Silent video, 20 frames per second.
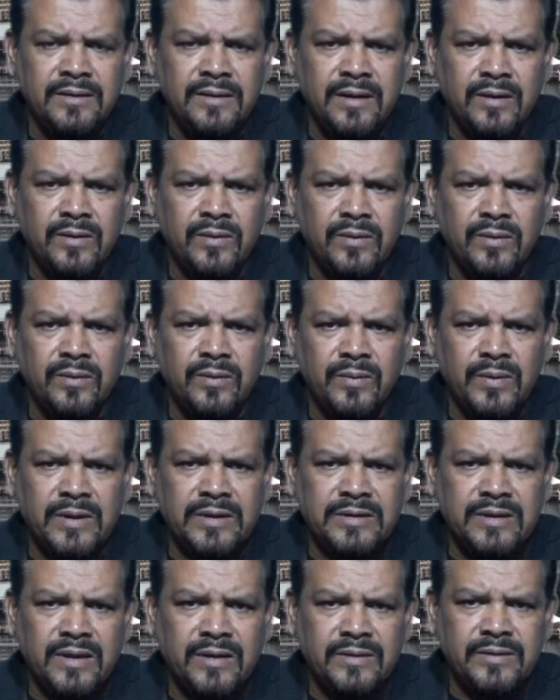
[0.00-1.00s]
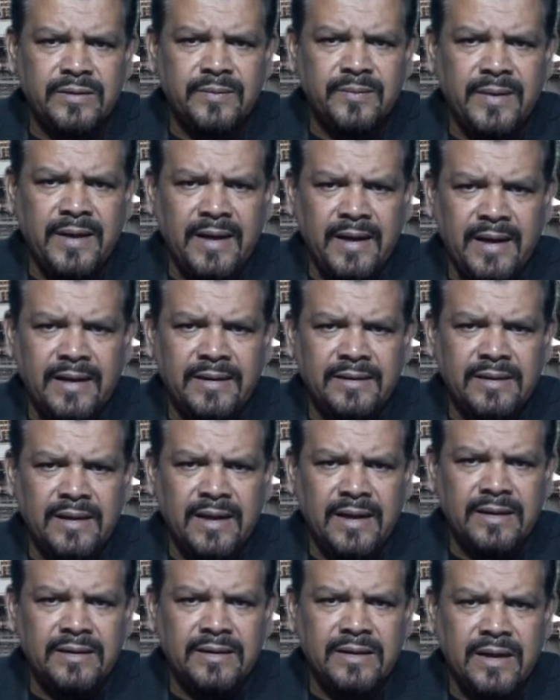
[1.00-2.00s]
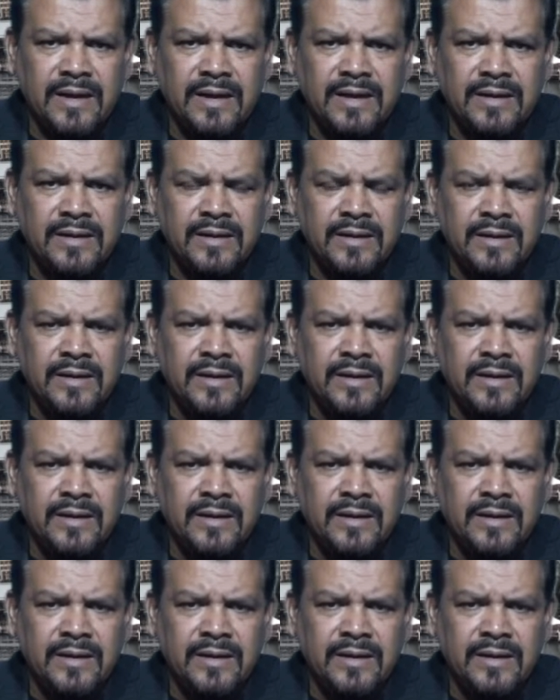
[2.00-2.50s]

They're all worked out in my head, and I